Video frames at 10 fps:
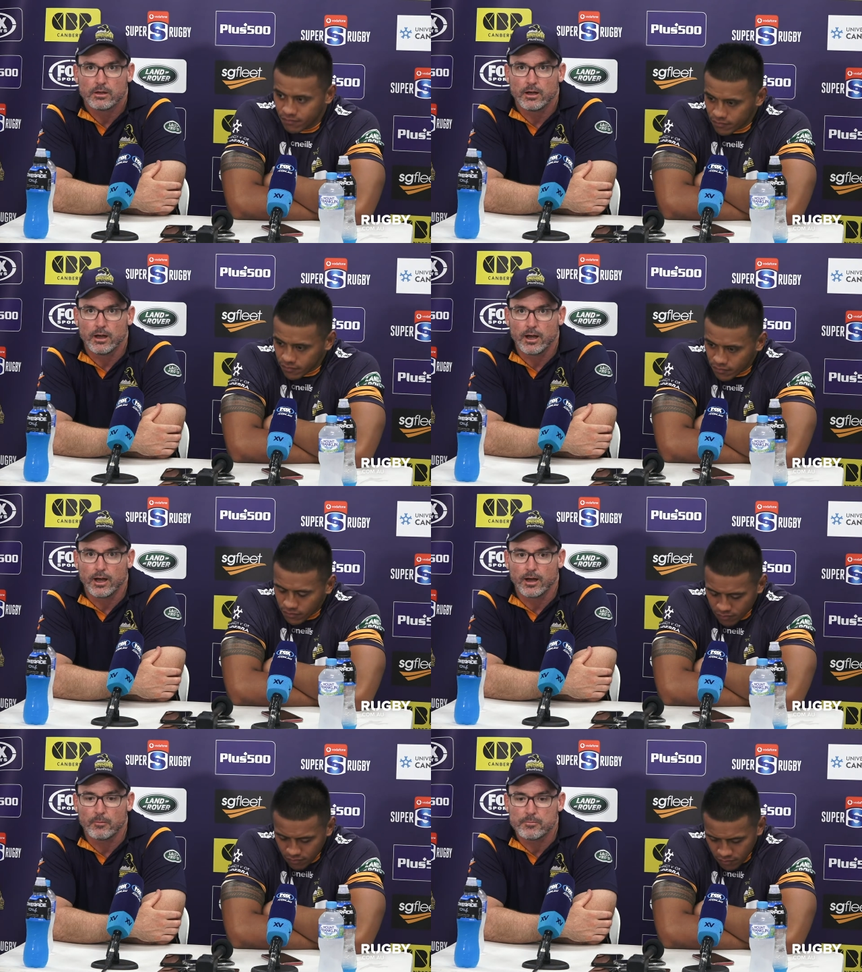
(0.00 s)

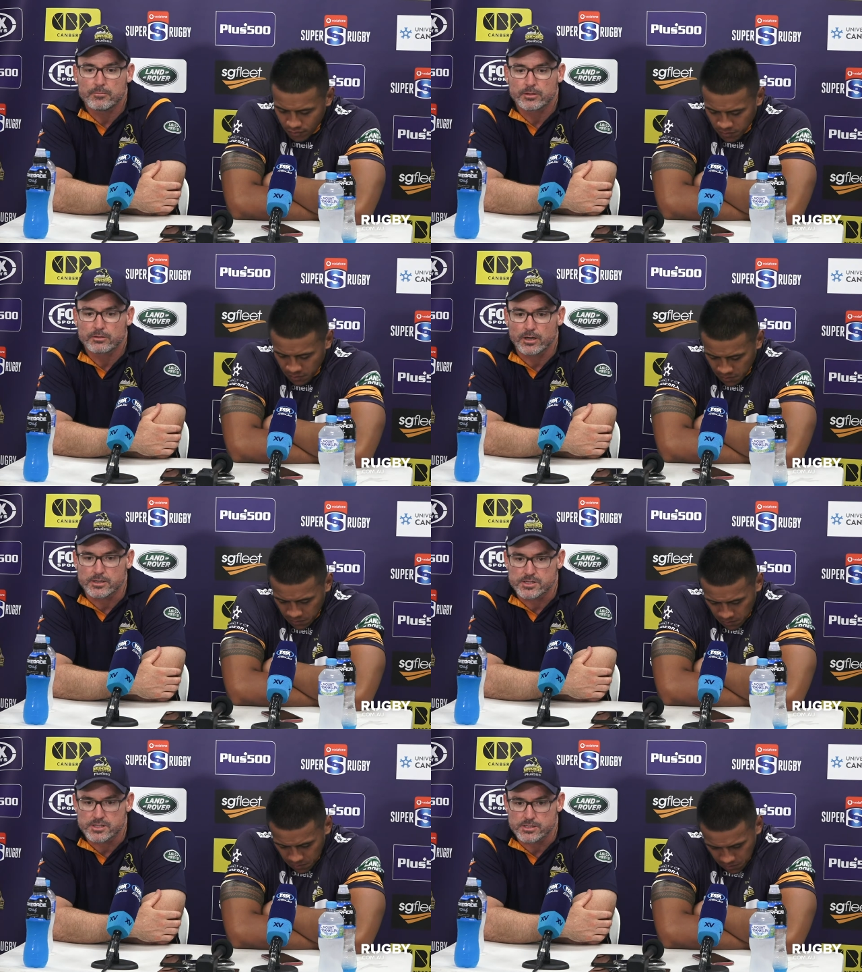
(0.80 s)
Speaker 1: Um, but great
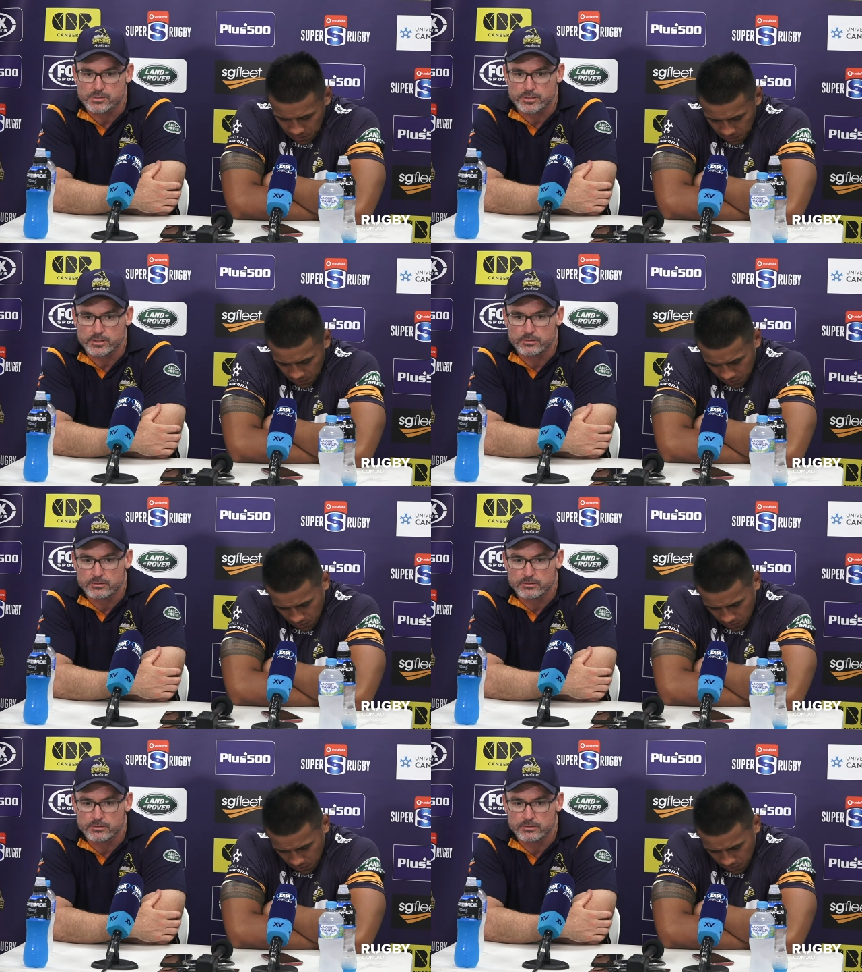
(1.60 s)
to see Silky